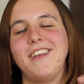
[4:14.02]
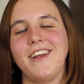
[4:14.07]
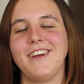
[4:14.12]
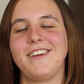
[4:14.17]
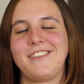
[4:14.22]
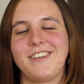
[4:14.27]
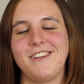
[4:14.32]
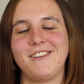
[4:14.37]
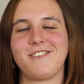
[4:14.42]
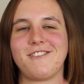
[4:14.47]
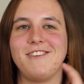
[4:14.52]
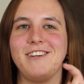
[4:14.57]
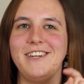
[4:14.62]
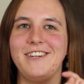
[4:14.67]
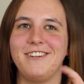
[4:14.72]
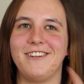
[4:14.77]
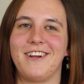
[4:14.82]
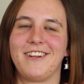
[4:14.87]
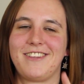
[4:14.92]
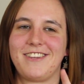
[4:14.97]
take
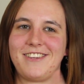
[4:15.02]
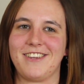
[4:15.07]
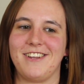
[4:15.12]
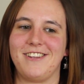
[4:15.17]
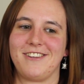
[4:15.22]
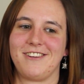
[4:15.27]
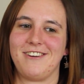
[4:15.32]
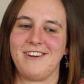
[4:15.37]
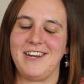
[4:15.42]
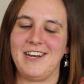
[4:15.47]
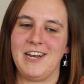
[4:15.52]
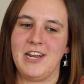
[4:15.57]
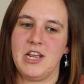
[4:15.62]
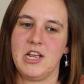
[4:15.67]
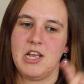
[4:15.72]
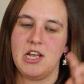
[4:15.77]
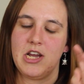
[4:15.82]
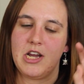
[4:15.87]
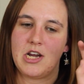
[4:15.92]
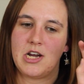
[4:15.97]
sunscreen, lots of sunscreen.
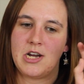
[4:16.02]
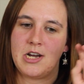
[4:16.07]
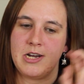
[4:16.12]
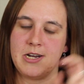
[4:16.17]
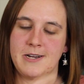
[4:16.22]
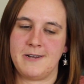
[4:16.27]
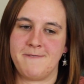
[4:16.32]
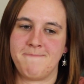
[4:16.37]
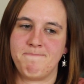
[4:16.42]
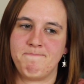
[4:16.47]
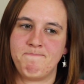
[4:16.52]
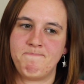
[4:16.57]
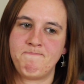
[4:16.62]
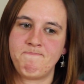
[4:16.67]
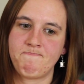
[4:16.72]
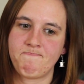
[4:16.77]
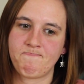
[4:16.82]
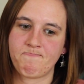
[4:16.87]
Um,